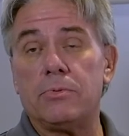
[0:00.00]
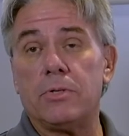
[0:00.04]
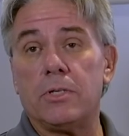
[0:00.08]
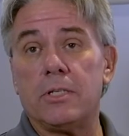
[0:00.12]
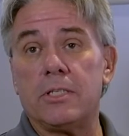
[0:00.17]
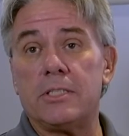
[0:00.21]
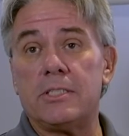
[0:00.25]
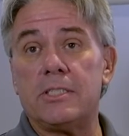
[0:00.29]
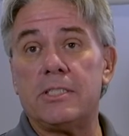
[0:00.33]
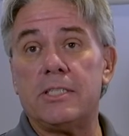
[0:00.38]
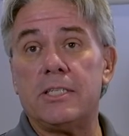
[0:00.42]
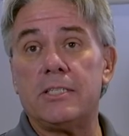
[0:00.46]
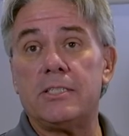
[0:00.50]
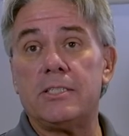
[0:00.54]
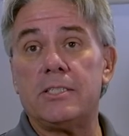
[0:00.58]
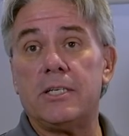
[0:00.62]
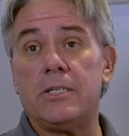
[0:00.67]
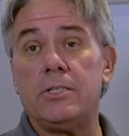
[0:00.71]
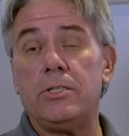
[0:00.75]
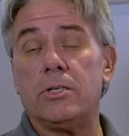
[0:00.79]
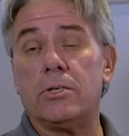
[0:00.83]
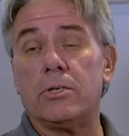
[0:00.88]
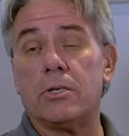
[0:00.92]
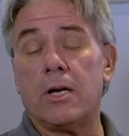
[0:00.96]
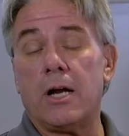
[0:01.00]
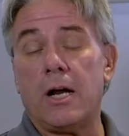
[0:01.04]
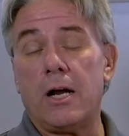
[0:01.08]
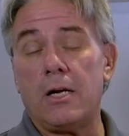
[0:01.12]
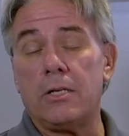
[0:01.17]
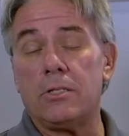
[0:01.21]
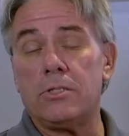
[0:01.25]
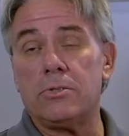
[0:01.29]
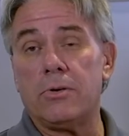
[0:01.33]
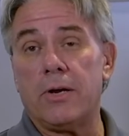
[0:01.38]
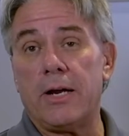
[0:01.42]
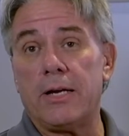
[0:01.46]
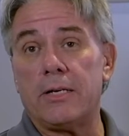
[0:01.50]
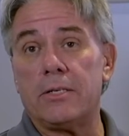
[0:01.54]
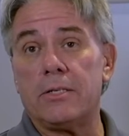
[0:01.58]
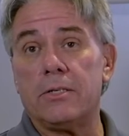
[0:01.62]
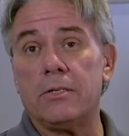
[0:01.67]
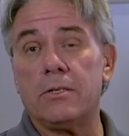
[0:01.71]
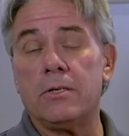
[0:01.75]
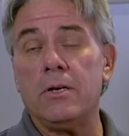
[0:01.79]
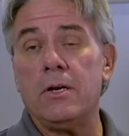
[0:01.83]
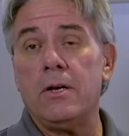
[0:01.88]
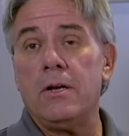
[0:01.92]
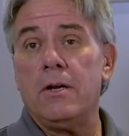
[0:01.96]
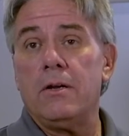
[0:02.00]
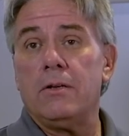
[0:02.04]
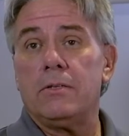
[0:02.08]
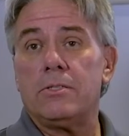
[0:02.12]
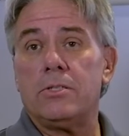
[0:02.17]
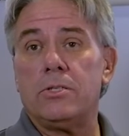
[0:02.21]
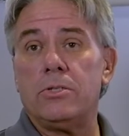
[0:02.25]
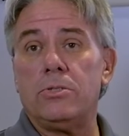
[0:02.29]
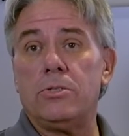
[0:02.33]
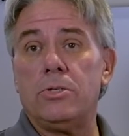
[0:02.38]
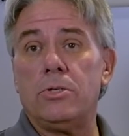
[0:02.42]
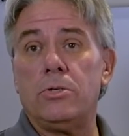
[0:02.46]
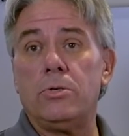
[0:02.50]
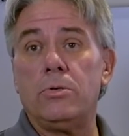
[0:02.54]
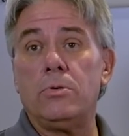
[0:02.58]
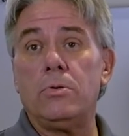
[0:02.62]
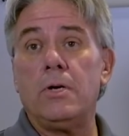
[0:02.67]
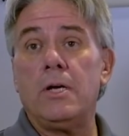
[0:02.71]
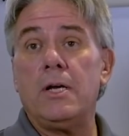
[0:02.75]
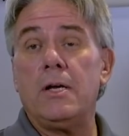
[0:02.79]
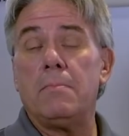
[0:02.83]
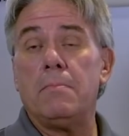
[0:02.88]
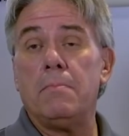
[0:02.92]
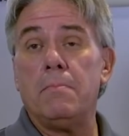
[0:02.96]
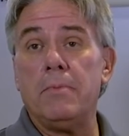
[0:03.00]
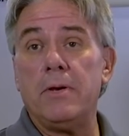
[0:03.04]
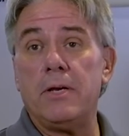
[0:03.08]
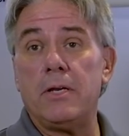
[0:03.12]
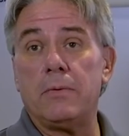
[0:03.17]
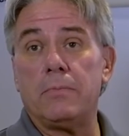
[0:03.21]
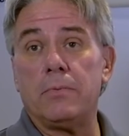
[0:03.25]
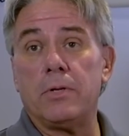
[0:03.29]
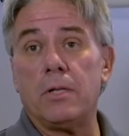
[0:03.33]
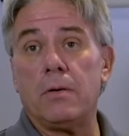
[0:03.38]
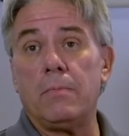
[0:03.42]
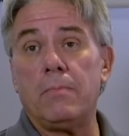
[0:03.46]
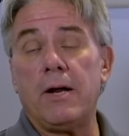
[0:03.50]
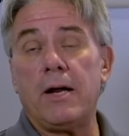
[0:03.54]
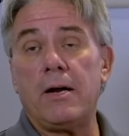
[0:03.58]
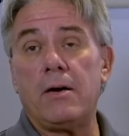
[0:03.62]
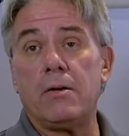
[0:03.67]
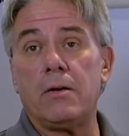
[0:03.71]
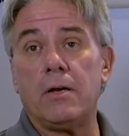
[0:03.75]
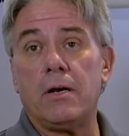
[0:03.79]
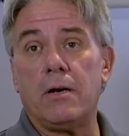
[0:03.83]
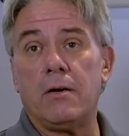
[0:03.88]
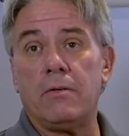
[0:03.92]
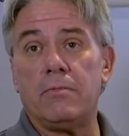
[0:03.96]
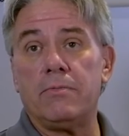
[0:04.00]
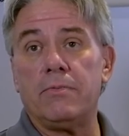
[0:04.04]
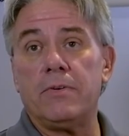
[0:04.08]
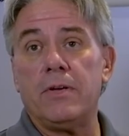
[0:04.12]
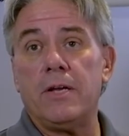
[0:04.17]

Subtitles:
will assist in your contractor to do minimal amount of